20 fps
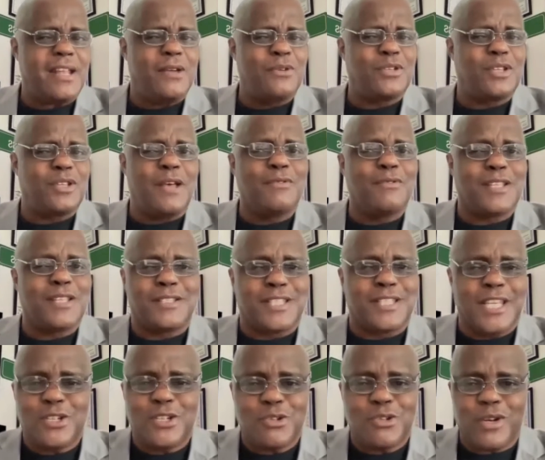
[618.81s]
It was
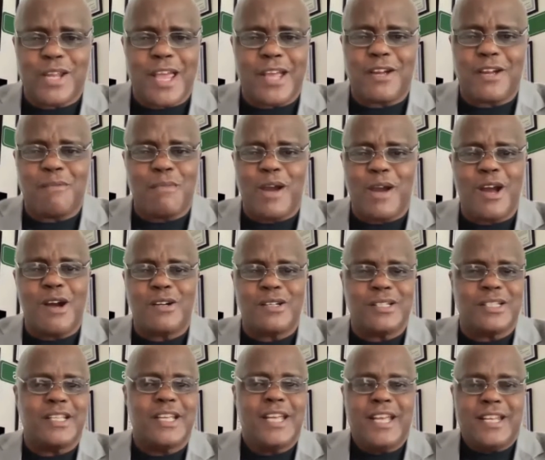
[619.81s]
a Z28 Camaro,
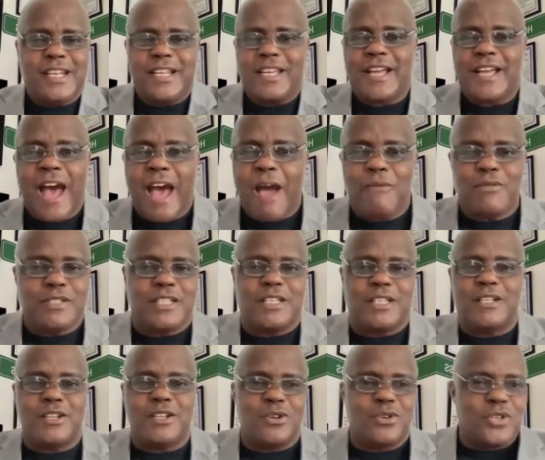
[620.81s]
and the guy was
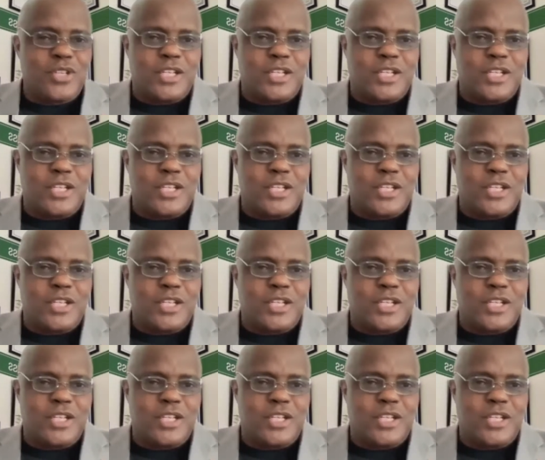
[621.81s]
in,